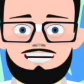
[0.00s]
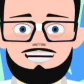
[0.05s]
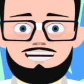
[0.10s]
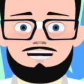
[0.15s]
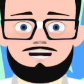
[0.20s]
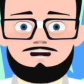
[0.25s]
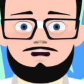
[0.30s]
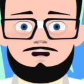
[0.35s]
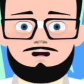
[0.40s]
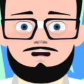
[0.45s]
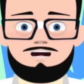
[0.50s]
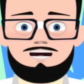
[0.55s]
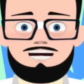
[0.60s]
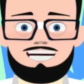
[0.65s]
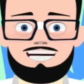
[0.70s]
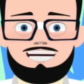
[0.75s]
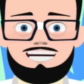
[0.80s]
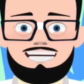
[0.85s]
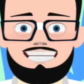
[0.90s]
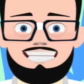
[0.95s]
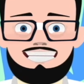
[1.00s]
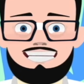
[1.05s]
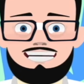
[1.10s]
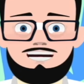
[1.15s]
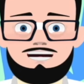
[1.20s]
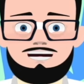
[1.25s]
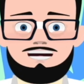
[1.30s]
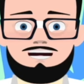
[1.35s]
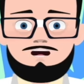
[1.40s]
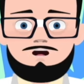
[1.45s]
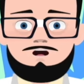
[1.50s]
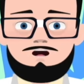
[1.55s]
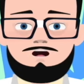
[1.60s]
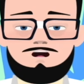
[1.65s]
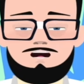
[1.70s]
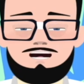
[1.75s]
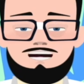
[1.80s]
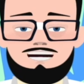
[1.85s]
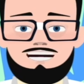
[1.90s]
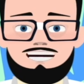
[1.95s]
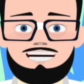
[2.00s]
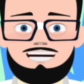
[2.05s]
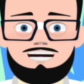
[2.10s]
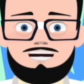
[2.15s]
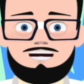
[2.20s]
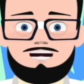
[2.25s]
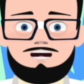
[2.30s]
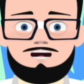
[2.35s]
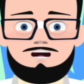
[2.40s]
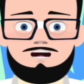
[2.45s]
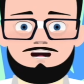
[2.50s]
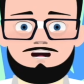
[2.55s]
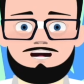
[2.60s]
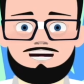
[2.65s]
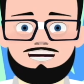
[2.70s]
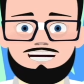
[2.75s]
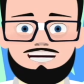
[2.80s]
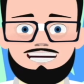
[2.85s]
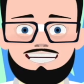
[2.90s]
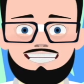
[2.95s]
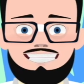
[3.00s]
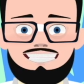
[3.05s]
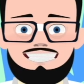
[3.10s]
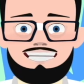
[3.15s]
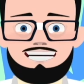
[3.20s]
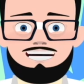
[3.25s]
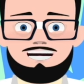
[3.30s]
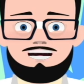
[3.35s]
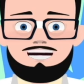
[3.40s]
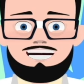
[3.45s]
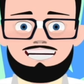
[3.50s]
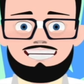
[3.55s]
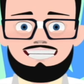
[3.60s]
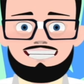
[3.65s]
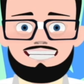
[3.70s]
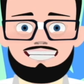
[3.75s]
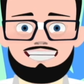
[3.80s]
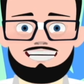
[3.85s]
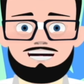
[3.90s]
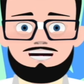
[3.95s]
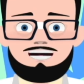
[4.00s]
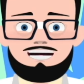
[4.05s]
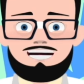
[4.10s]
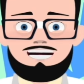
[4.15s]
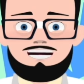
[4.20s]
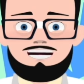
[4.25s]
is slipping too much and moving faster than the other.